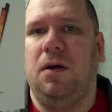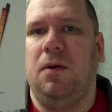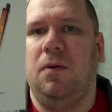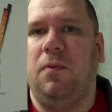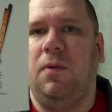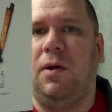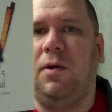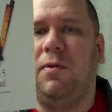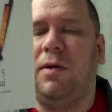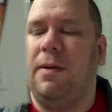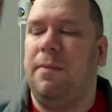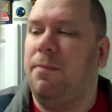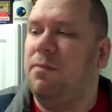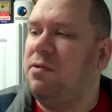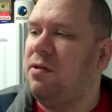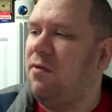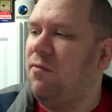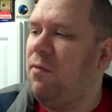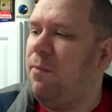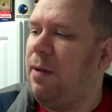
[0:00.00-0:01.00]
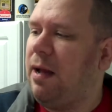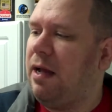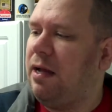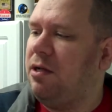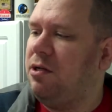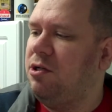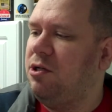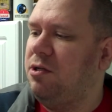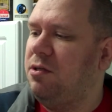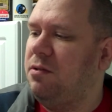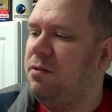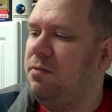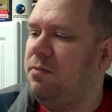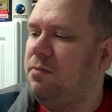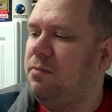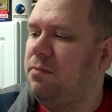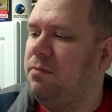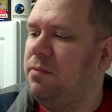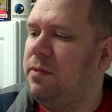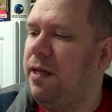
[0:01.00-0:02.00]
what a great software package and
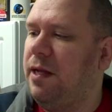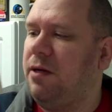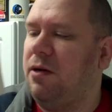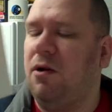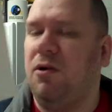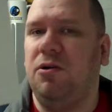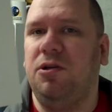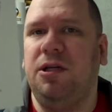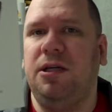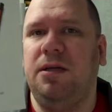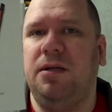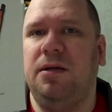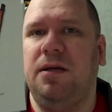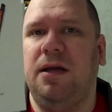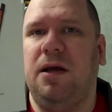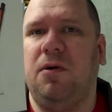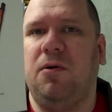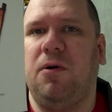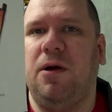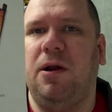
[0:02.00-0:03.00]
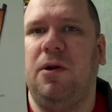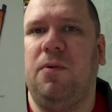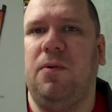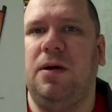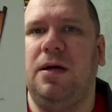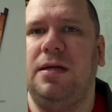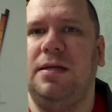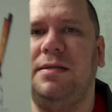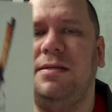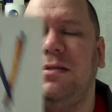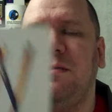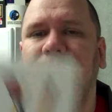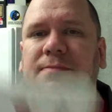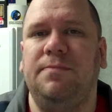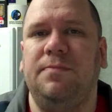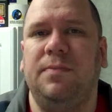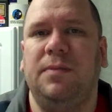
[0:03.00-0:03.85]
technology, how great it was, and